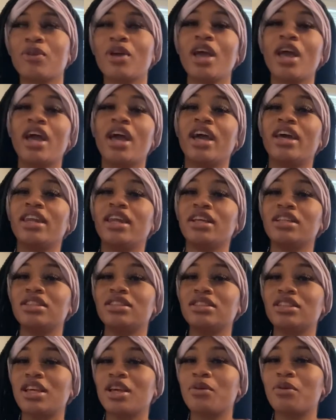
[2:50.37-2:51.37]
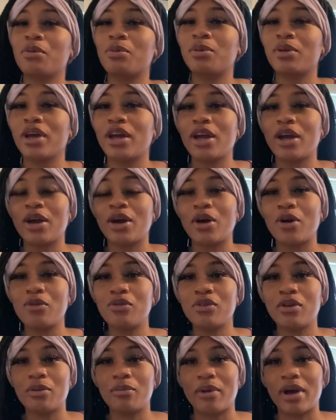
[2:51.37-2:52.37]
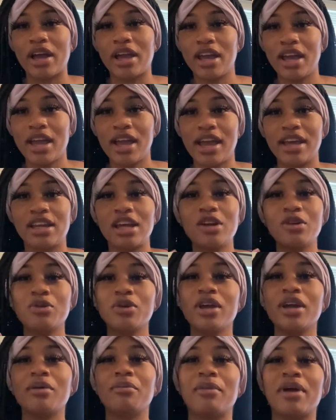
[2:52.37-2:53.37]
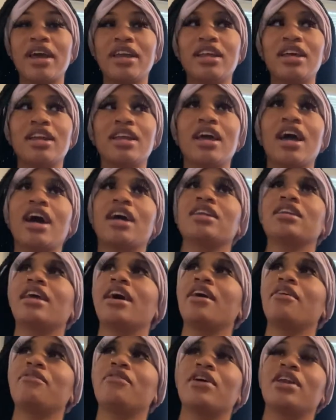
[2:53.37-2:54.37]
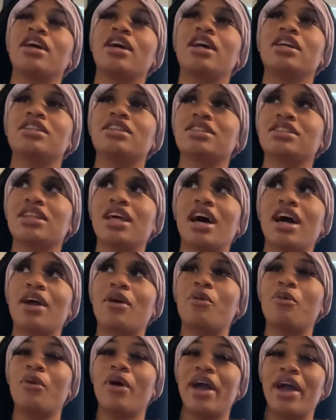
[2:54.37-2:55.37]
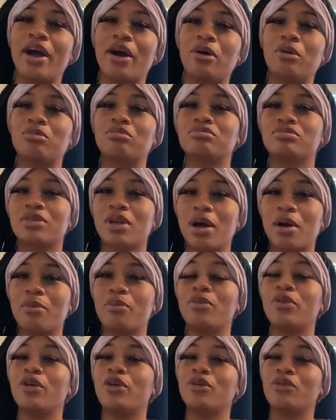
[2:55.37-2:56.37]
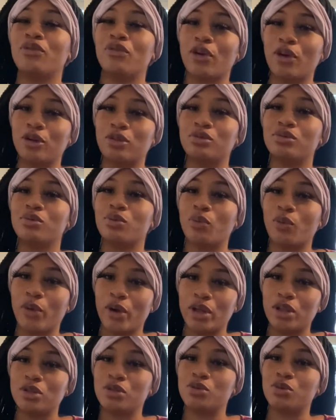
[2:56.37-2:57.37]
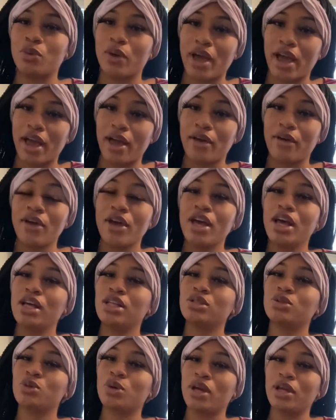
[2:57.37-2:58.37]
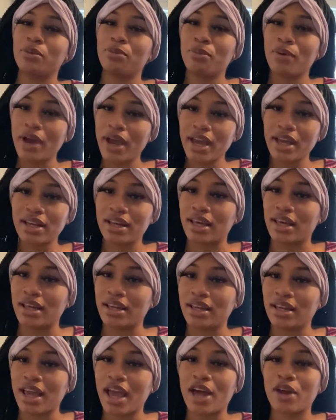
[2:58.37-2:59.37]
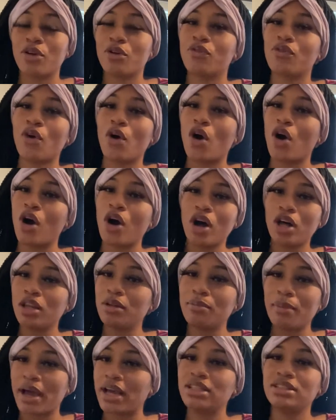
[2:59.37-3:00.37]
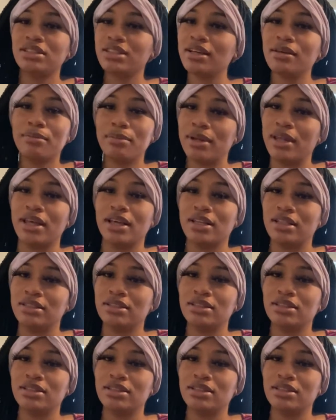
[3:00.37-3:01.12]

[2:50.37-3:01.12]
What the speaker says: And that just keep replaying over in my head. And I don't get mad at it. I laugh at it because it's like, wow, I'm the first one to get pregnant out of all my siblings.